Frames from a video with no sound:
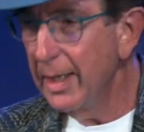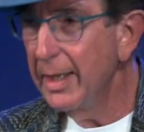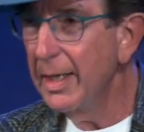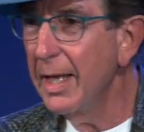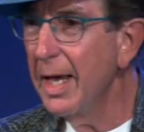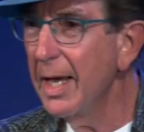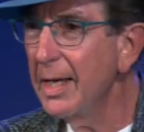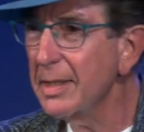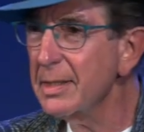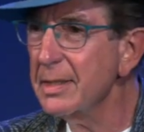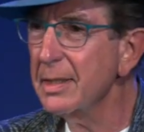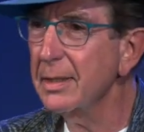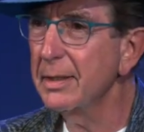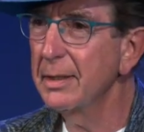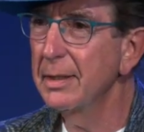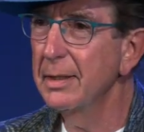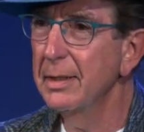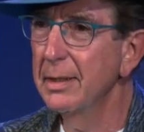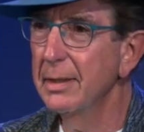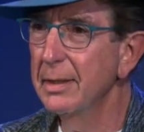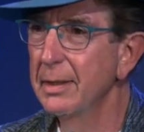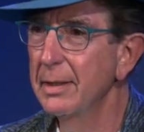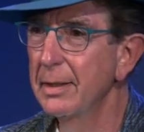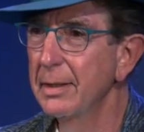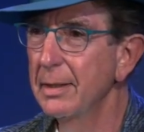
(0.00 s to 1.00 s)
Yet,
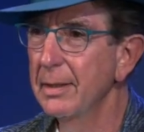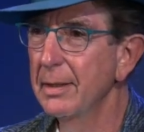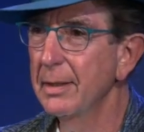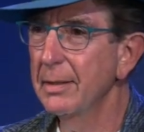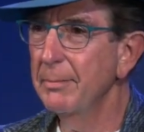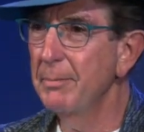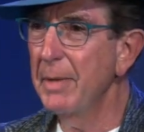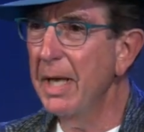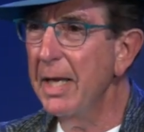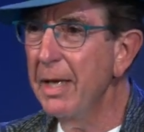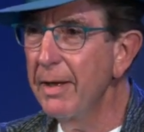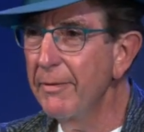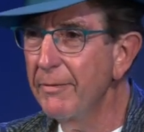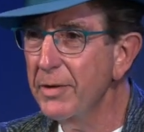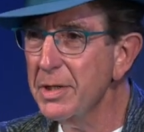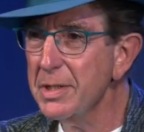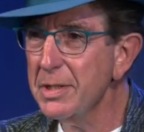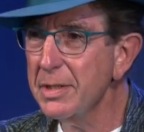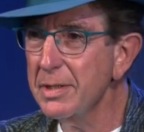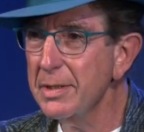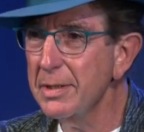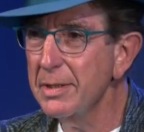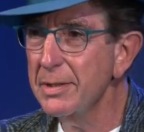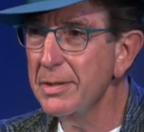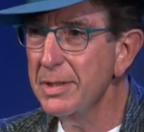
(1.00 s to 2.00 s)
many of
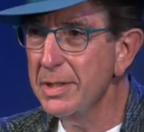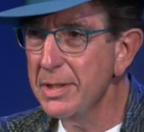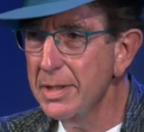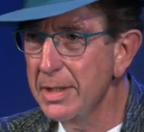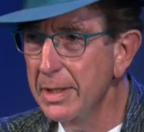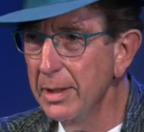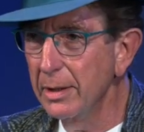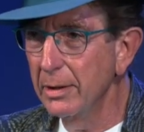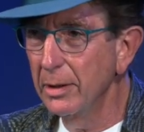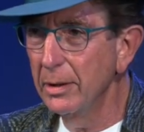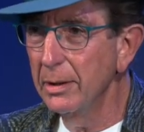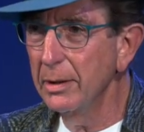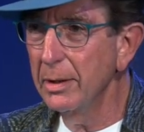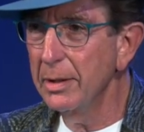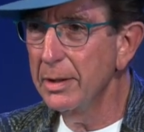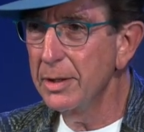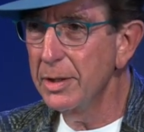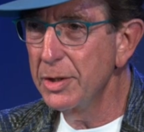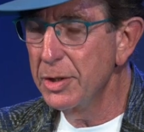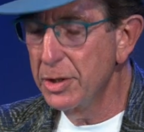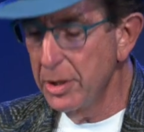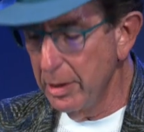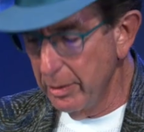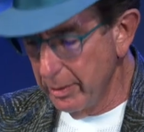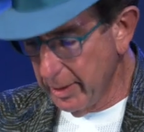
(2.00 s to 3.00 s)
us still
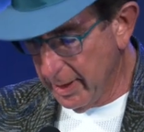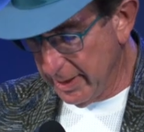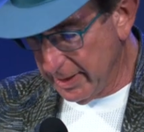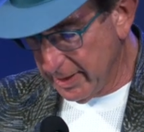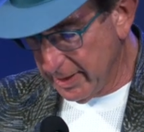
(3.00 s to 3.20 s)
do